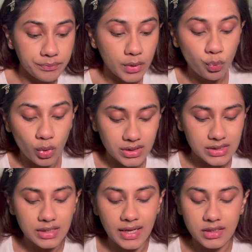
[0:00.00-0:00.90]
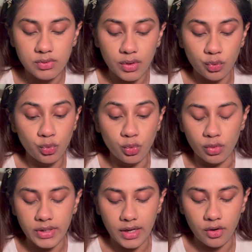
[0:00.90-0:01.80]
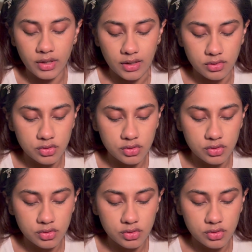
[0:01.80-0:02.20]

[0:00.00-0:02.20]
What's the next one? Ooh, yeah, okay.